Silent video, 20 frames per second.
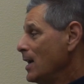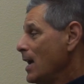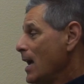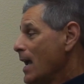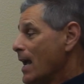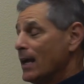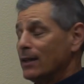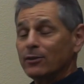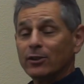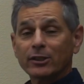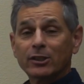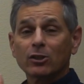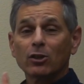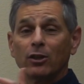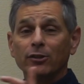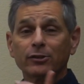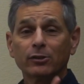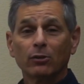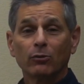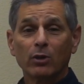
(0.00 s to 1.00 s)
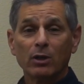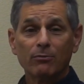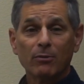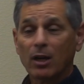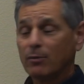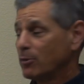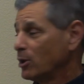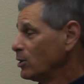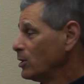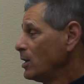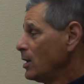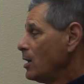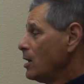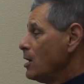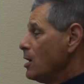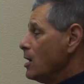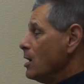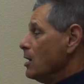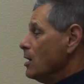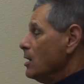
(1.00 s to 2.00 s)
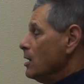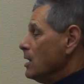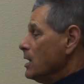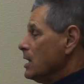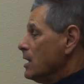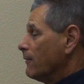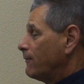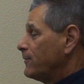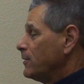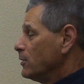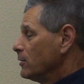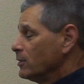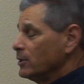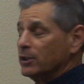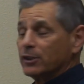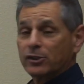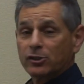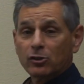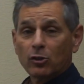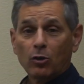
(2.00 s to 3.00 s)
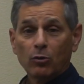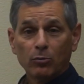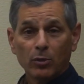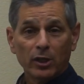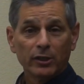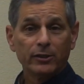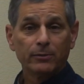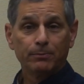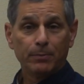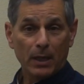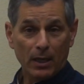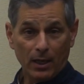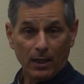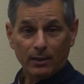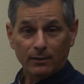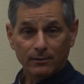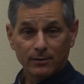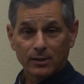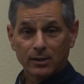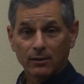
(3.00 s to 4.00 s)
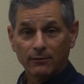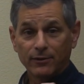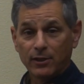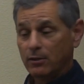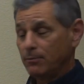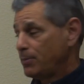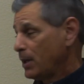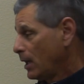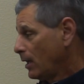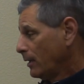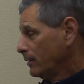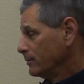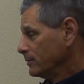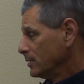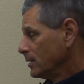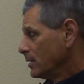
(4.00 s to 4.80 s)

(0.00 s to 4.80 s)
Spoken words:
And let's also remember, if you're in so much pain, severe pain,